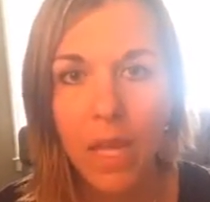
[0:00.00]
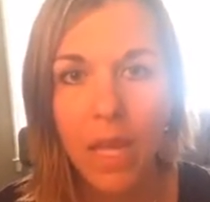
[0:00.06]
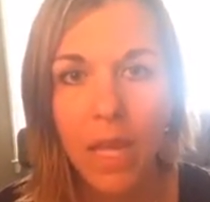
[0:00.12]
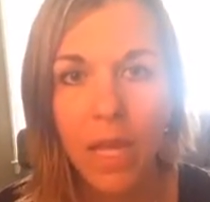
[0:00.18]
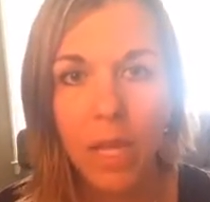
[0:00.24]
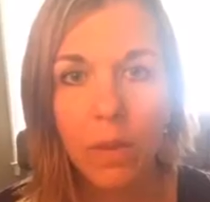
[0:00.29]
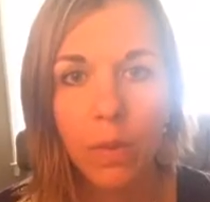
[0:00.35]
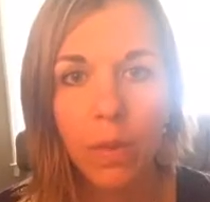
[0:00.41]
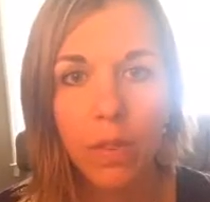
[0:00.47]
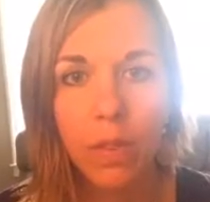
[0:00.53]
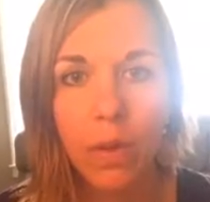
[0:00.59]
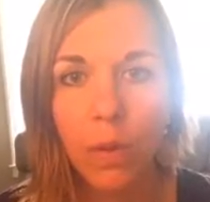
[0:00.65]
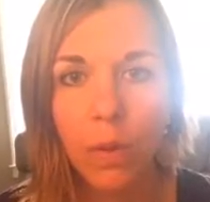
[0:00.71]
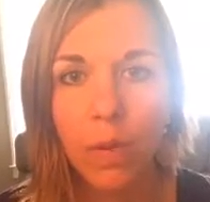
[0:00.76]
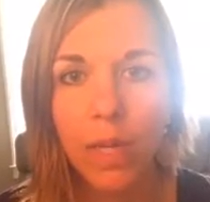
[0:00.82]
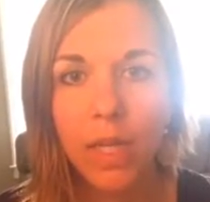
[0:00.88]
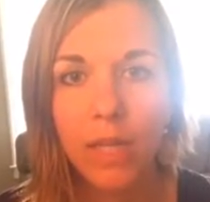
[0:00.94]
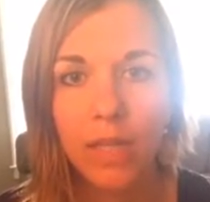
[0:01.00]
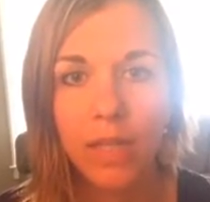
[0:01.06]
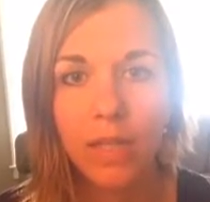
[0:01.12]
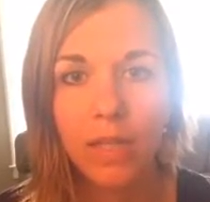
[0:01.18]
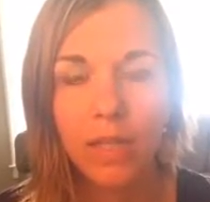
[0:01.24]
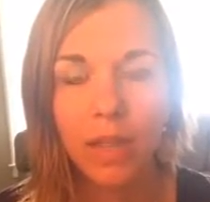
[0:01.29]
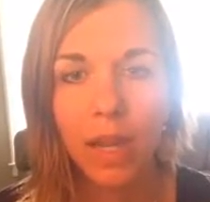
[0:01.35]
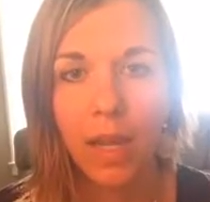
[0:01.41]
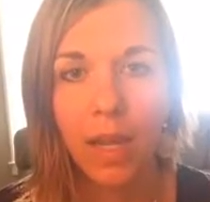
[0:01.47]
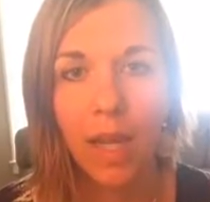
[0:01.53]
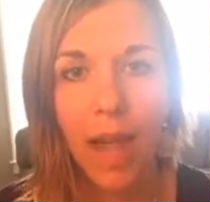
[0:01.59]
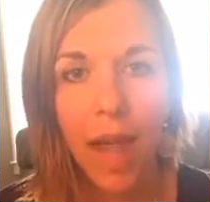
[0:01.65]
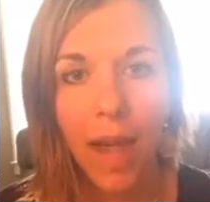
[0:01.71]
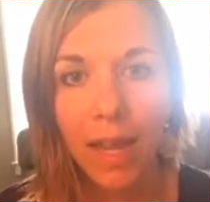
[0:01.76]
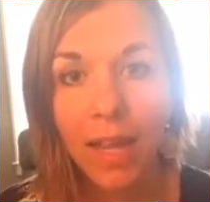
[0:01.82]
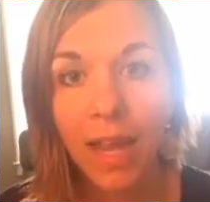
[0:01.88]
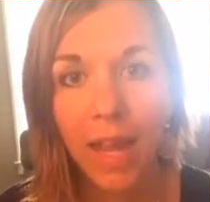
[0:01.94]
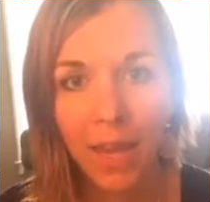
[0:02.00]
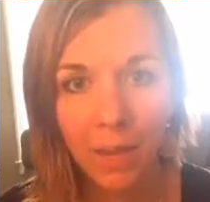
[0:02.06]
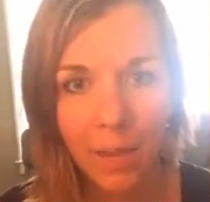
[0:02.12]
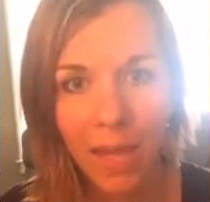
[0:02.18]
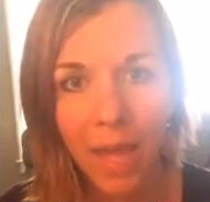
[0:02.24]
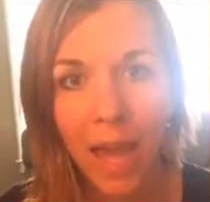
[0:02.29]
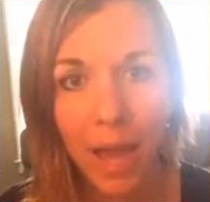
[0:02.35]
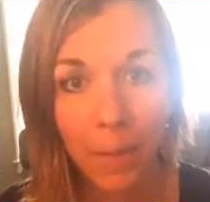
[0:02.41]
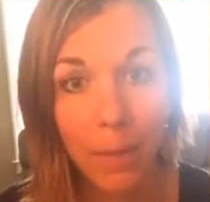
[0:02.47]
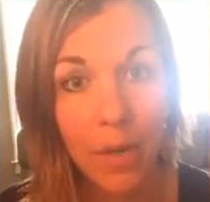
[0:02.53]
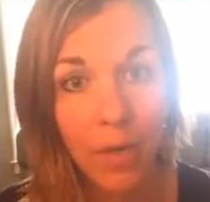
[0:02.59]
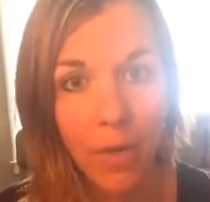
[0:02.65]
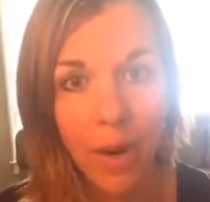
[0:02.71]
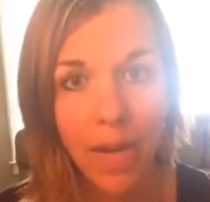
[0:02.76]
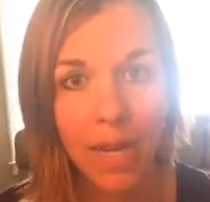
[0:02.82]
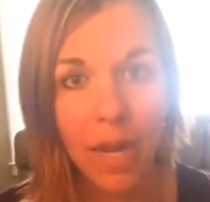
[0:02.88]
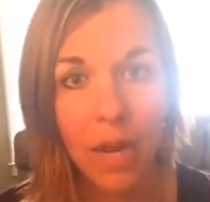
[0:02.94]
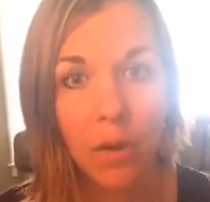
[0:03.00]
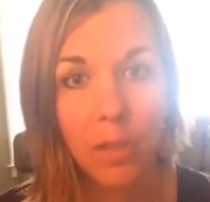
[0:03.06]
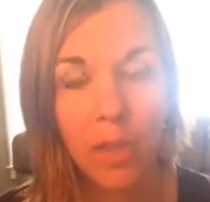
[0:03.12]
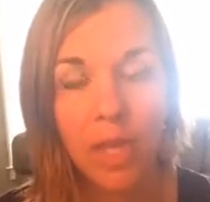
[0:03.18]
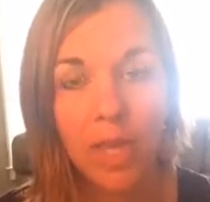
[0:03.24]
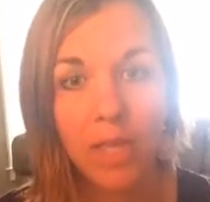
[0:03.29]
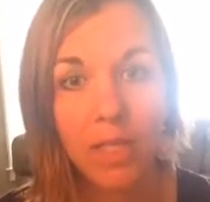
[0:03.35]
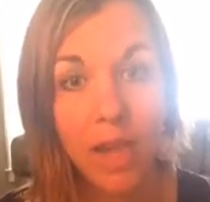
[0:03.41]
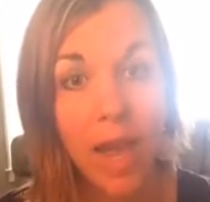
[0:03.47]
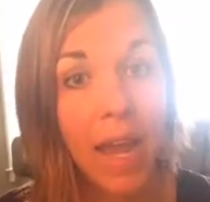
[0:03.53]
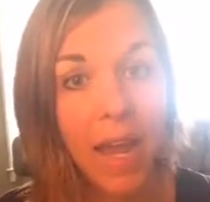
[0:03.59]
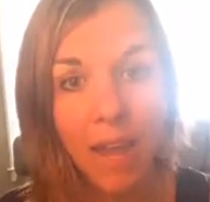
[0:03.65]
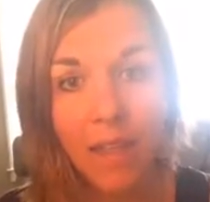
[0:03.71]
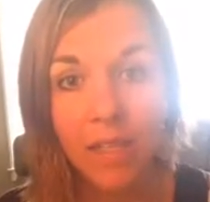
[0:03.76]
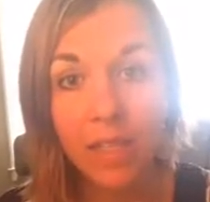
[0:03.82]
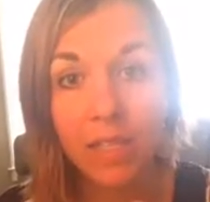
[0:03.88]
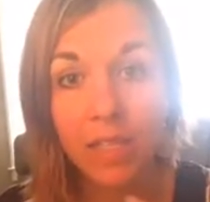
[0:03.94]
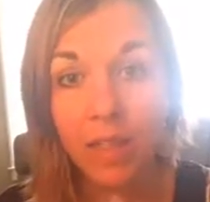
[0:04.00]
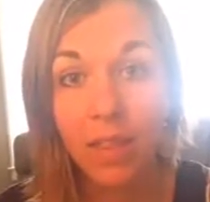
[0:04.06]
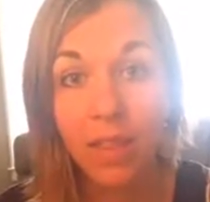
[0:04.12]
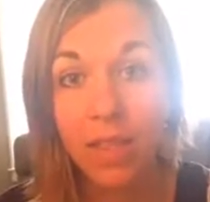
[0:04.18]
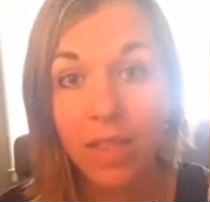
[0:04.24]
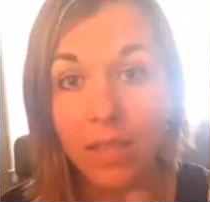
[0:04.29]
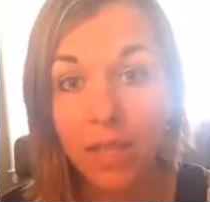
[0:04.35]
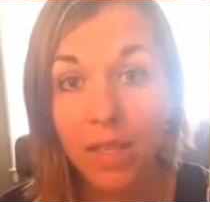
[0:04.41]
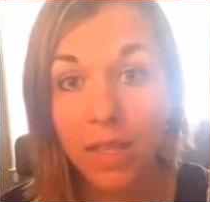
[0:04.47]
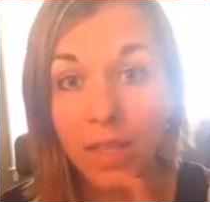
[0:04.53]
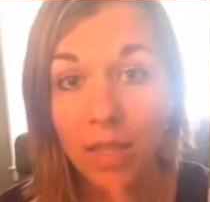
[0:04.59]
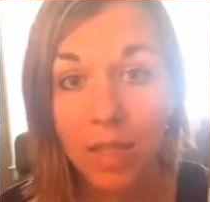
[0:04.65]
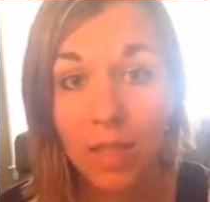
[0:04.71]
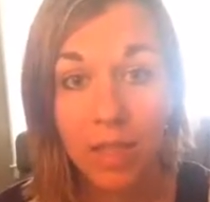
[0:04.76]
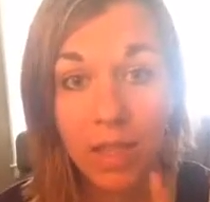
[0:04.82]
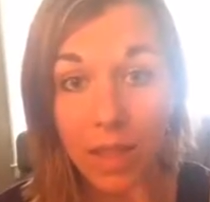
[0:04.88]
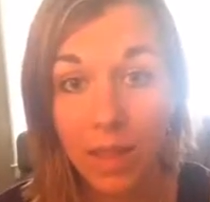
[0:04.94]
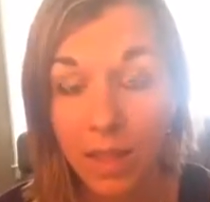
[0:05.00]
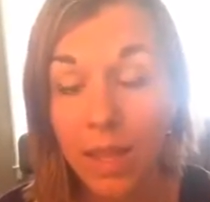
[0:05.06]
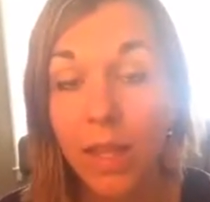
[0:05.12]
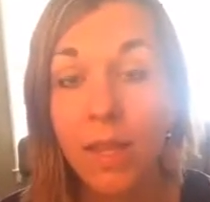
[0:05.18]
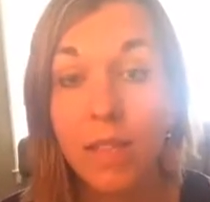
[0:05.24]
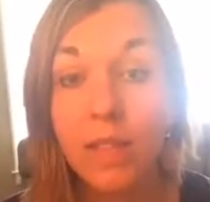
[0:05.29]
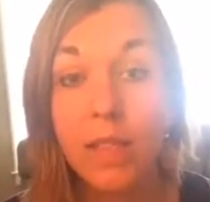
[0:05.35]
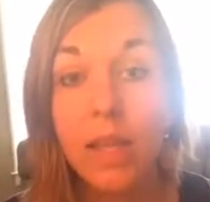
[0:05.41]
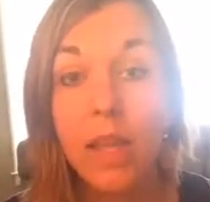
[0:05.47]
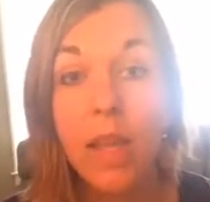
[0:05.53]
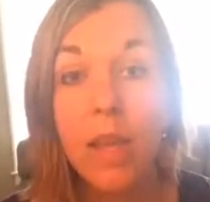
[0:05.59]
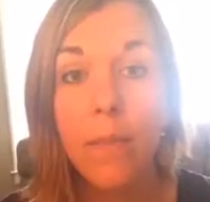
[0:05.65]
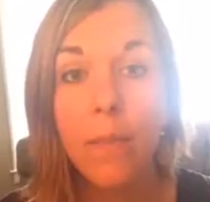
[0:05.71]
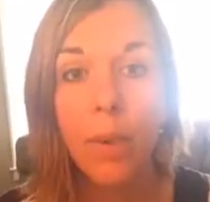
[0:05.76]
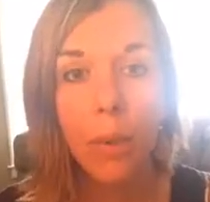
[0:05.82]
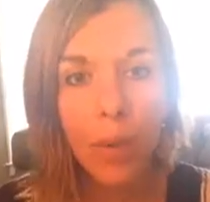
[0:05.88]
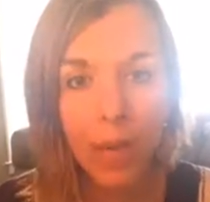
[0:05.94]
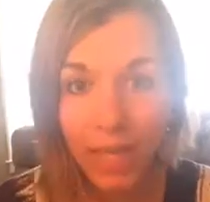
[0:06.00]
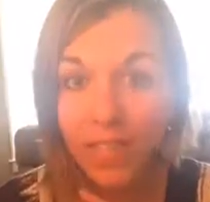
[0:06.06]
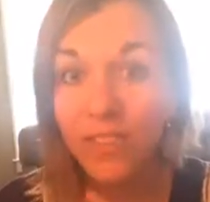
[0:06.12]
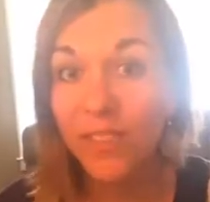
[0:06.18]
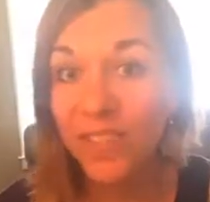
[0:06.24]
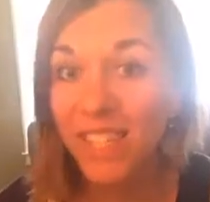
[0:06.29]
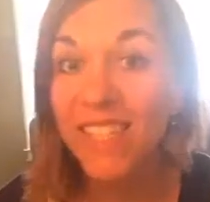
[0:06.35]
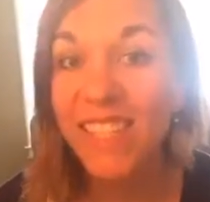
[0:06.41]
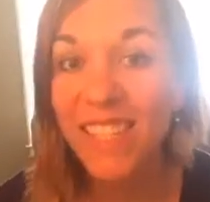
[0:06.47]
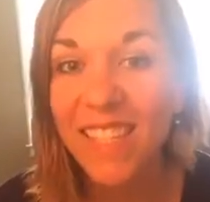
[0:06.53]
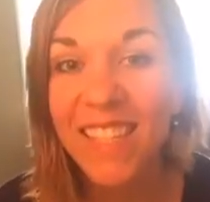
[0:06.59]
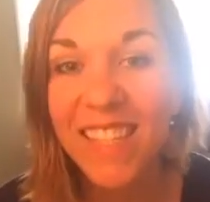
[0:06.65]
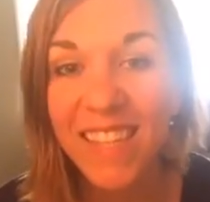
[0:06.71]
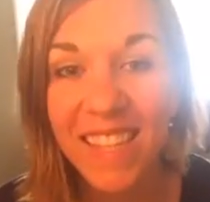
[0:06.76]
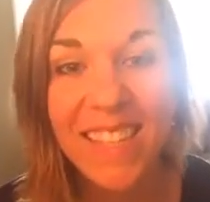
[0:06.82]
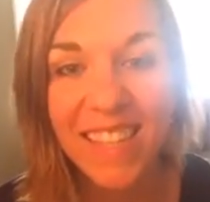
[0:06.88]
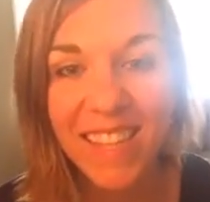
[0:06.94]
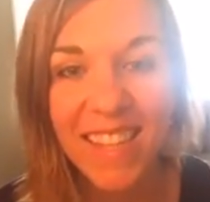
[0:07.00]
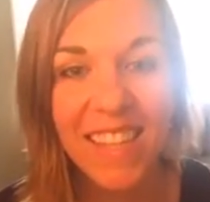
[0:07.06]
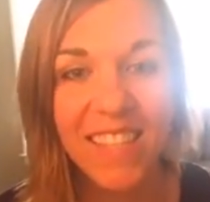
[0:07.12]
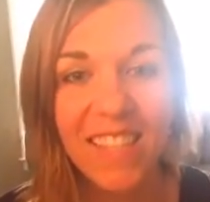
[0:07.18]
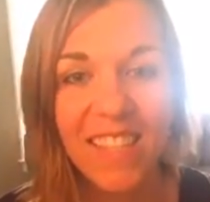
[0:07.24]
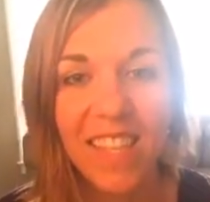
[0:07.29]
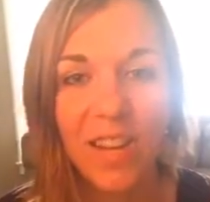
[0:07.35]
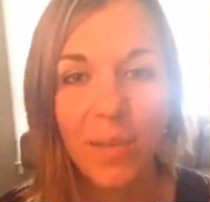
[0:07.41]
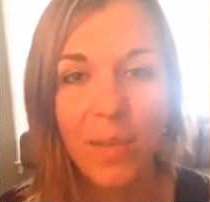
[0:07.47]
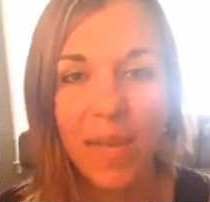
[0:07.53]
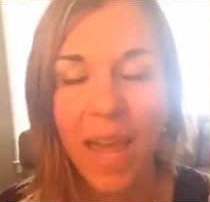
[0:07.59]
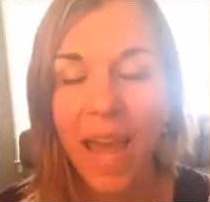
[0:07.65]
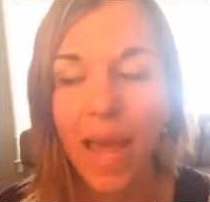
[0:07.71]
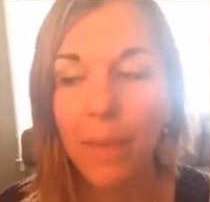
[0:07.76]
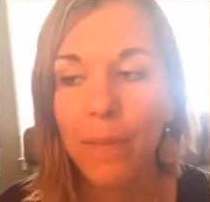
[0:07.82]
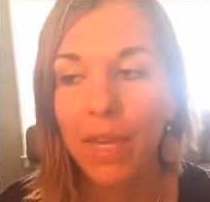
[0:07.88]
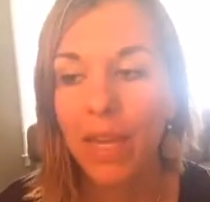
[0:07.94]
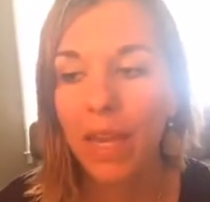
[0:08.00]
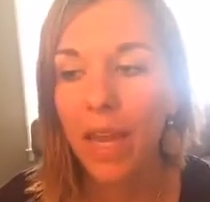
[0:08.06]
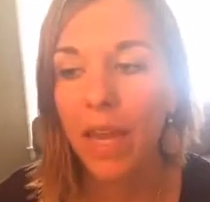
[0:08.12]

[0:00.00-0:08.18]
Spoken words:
It was always this like, I can't be happy right now because I haven't done this, and this, and this. But when I do this, and this, and this, then I'll be happy.